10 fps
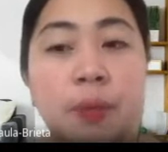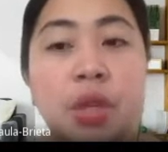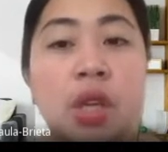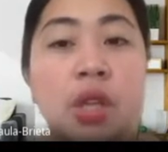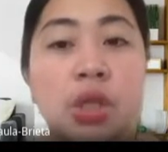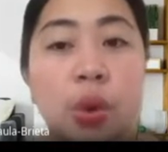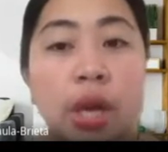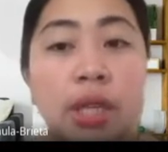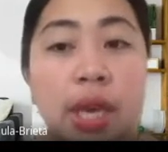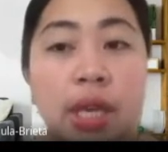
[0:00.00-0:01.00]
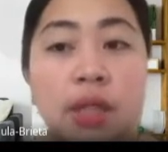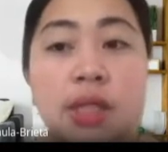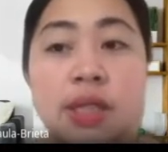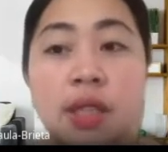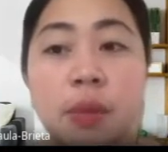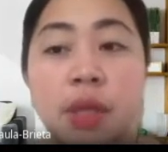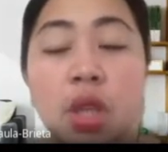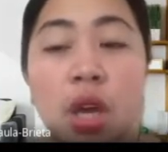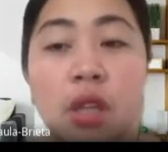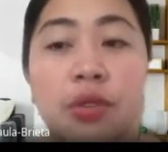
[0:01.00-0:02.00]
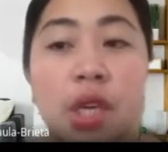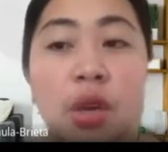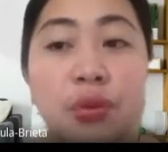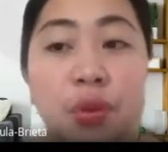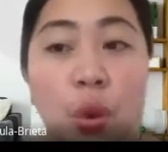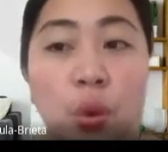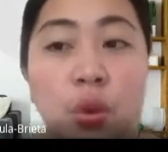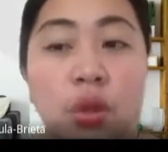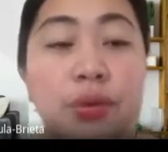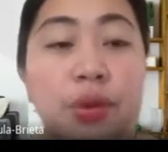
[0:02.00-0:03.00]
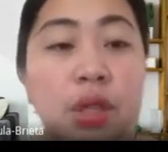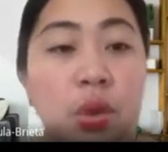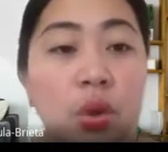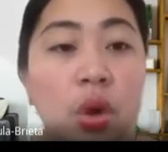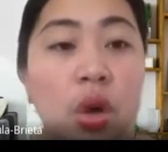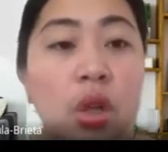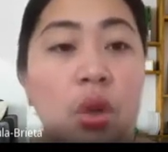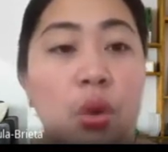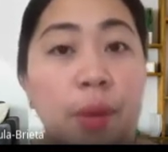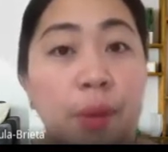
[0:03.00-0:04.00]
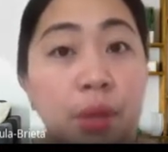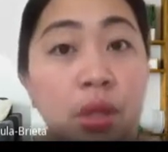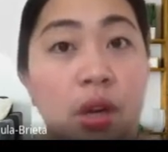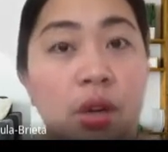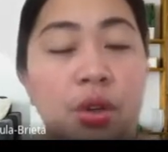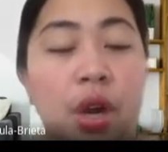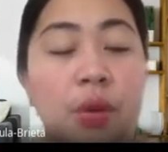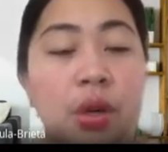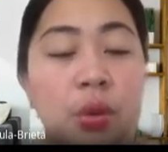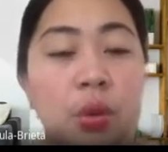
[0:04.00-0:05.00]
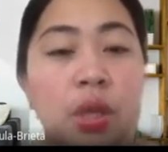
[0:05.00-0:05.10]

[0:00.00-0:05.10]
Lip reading: So again, this can be done via phone, video call, or webinar, or our Google